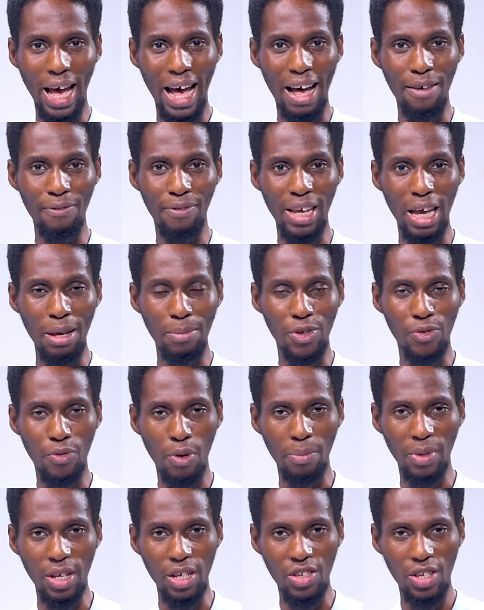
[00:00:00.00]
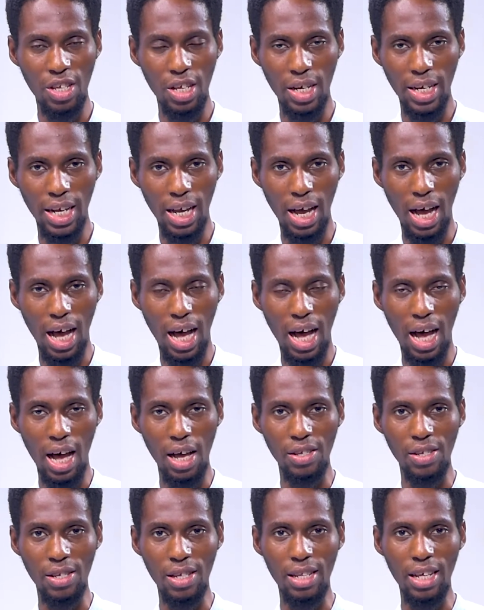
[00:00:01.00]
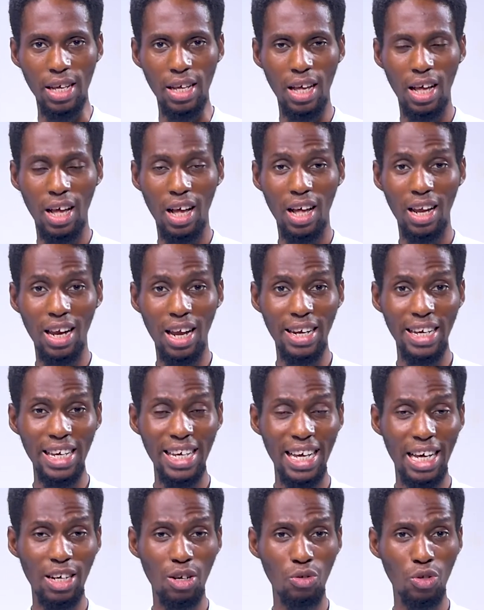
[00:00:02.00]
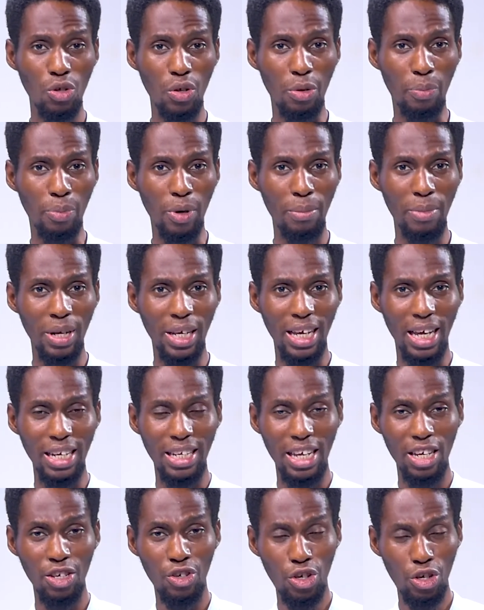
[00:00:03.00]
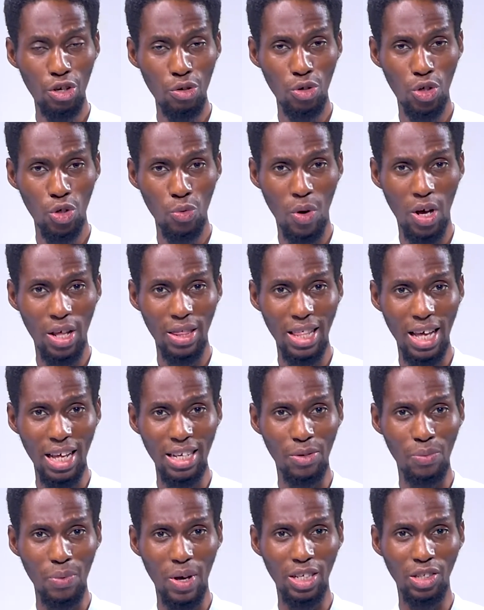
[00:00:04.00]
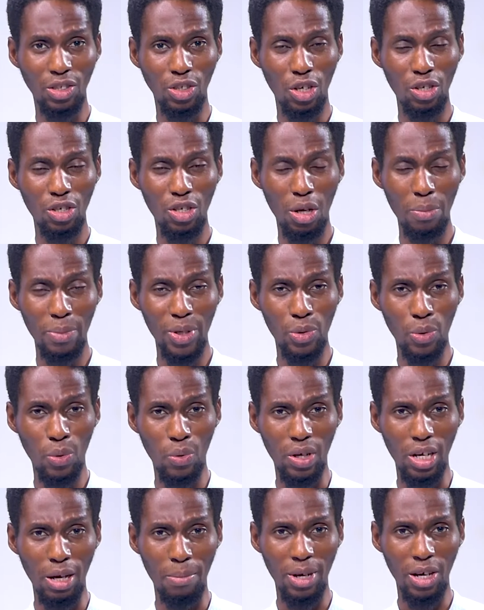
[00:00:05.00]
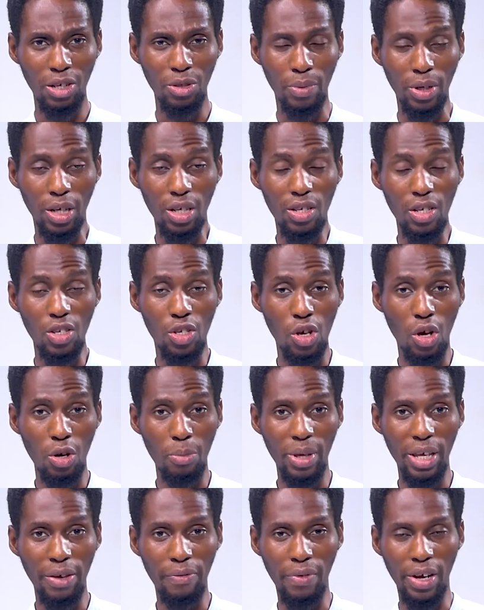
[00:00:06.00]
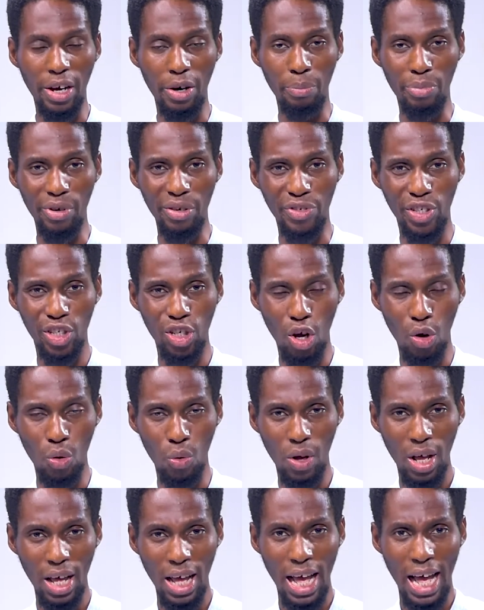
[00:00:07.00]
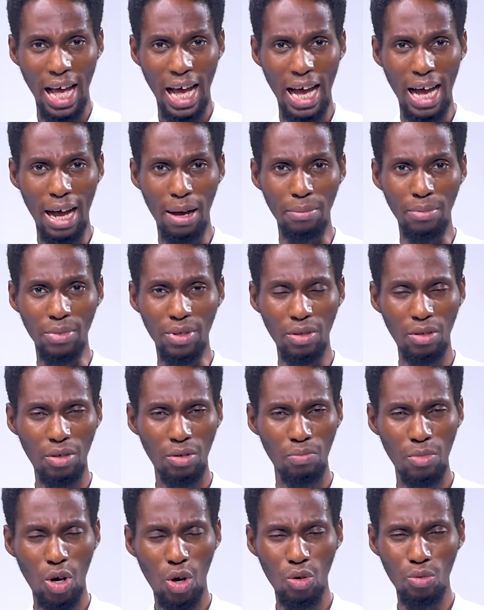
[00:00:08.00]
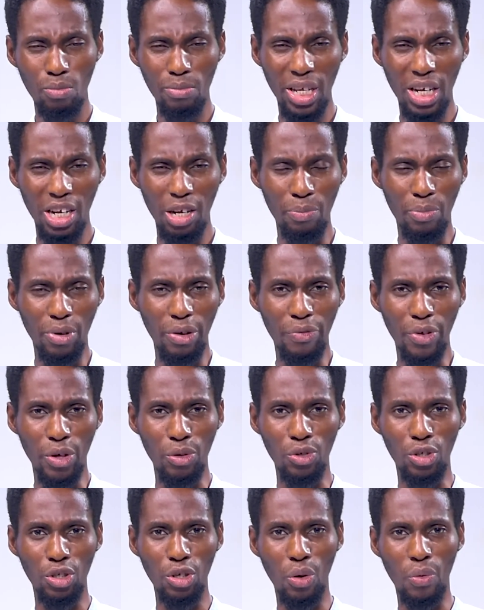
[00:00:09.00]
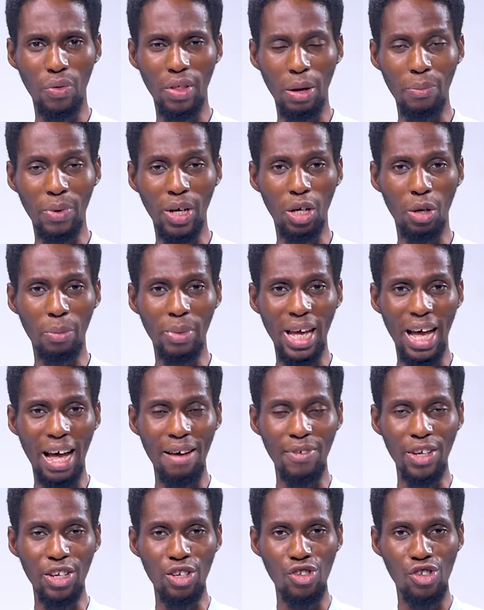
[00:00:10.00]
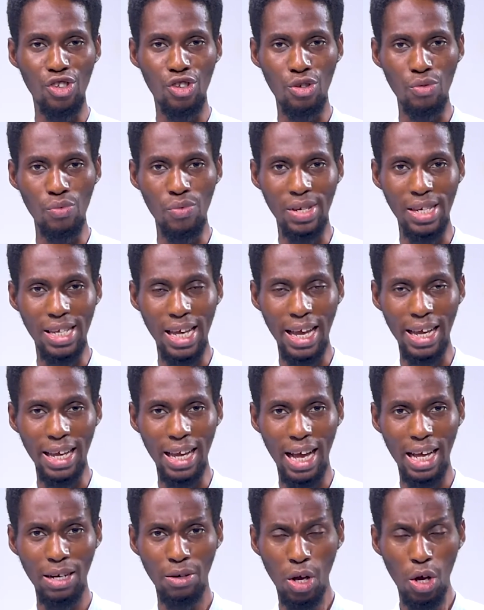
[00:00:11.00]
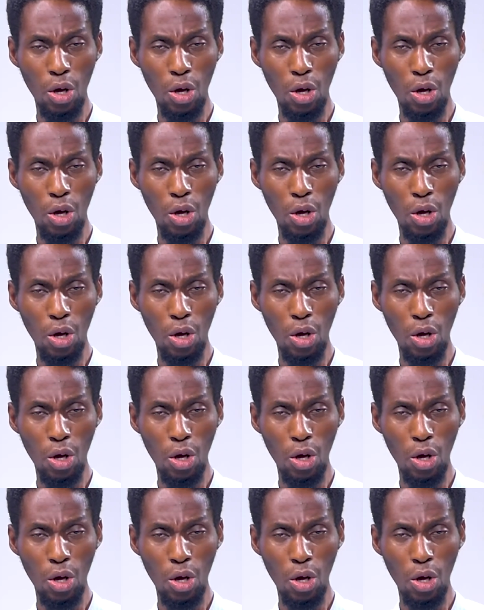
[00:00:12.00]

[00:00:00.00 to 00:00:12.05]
have games from the Serie A, the La Liga, and also the Premier League, and a huge one that we're just going to be talking about because it's going to be a very brief show, small mini preview show that we're going to be having today. And